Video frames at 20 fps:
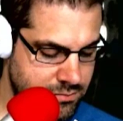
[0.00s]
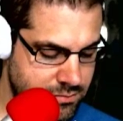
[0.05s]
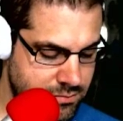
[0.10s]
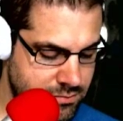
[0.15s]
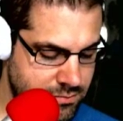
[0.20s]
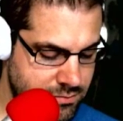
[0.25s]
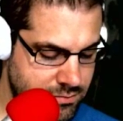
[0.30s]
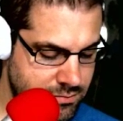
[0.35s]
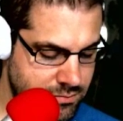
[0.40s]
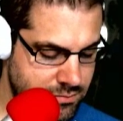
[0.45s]

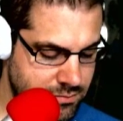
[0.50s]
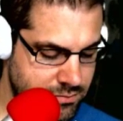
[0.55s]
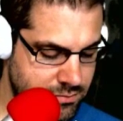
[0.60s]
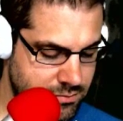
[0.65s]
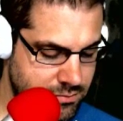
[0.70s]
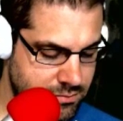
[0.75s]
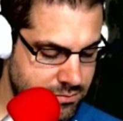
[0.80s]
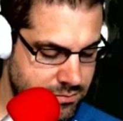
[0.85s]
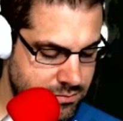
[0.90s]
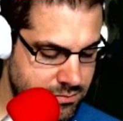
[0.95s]

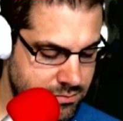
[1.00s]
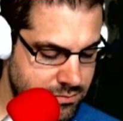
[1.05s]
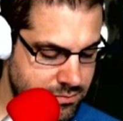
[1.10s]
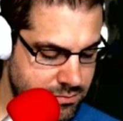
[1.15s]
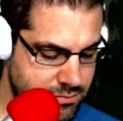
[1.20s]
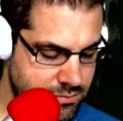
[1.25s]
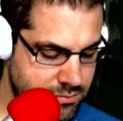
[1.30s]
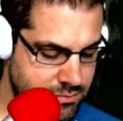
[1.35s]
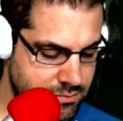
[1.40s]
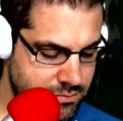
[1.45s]

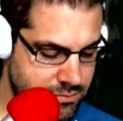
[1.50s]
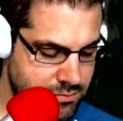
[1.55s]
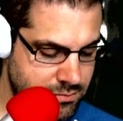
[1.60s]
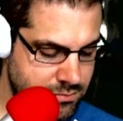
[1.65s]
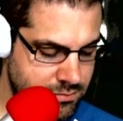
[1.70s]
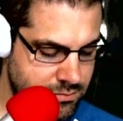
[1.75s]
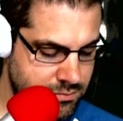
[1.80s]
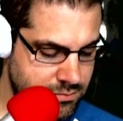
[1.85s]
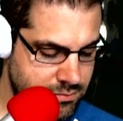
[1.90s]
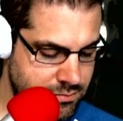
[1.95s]

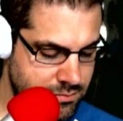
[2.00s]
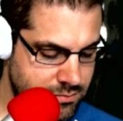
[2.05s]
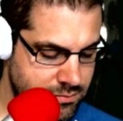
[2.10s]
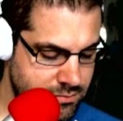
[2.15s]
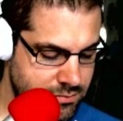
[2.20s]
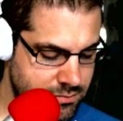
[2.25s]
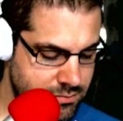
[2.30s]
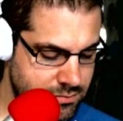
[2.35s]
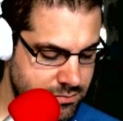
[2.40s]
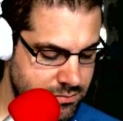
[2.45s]

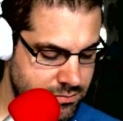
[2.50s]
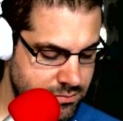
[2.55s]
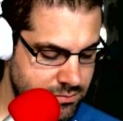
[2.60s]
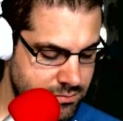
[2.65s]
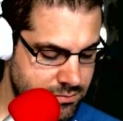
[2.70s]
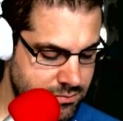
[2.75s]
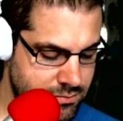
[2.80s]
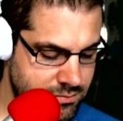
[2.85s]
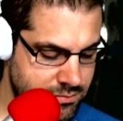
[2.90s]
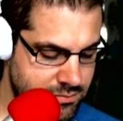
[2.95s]

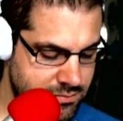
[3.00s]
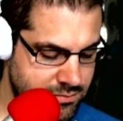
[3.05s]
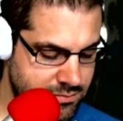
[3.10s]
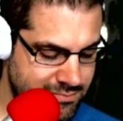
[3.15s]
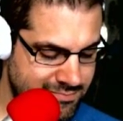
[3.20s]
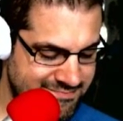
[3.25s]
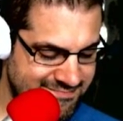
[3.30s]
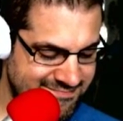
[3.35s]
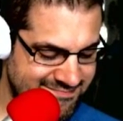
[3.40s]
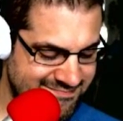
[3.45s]

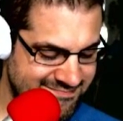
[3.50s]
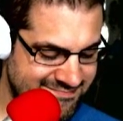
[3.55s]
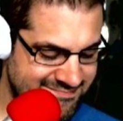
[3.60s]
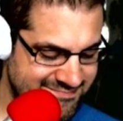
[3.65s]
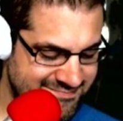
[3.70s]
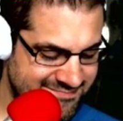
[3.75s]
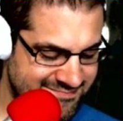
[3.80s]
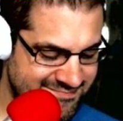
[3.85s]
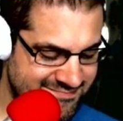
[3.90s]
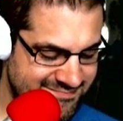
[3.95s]

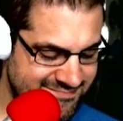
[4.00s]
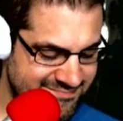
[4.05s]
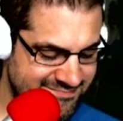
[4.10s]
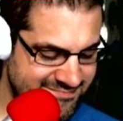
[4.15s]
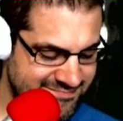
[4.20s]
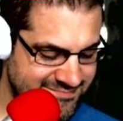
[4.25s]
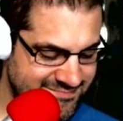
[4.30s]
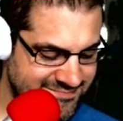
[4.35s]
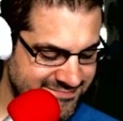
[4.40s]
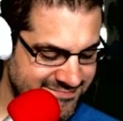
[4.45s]

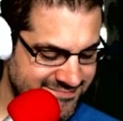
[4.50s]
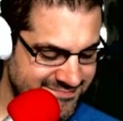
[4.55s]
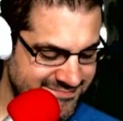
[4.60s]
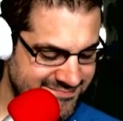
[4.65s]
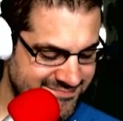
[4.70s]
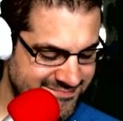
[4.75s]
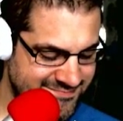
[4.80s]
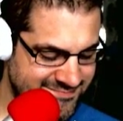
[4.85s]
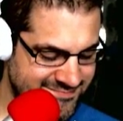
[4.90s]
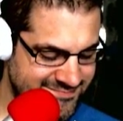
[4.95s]

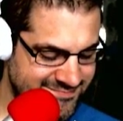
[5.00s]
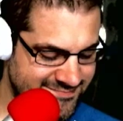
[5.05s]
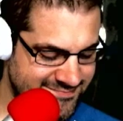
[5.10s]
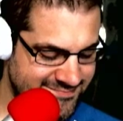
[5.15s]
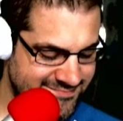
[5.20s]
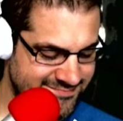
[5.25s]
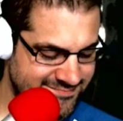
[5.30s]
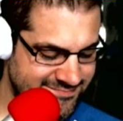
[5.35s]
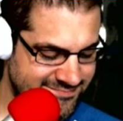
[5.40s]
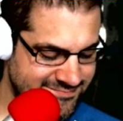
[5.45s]

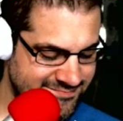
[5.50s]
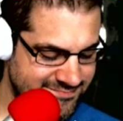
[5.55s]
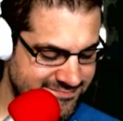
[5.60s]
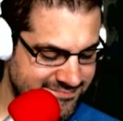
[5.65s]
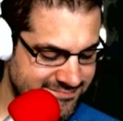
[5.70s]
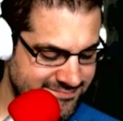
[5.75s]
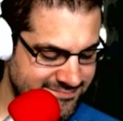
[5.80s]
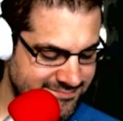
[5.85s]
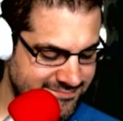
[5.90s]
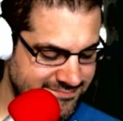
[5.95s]

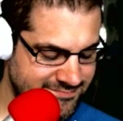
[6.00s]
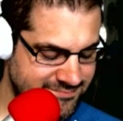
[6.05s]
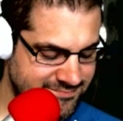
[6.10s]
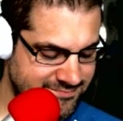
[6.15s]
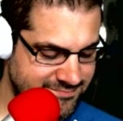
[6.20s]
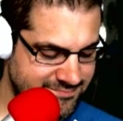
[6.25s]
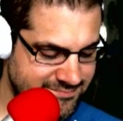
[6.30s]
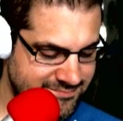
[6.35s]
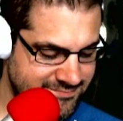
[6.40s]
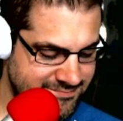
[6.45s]

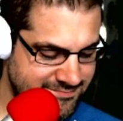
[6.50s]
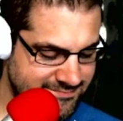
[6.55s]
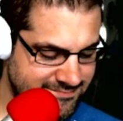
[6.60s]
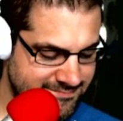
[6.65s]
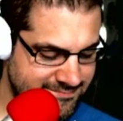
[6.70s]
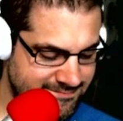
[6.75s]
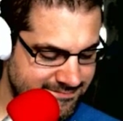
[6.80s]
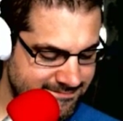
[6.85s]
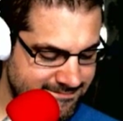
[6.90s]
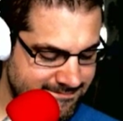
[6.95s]

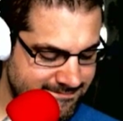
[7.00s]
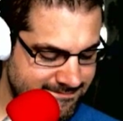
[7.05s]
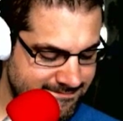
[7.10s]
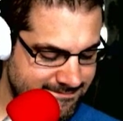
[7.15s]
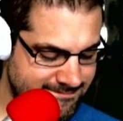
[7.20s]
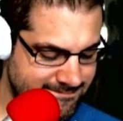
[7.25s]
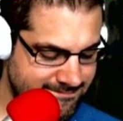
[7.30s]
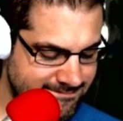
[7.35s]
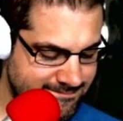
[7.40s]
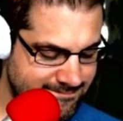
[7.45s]
[no speech]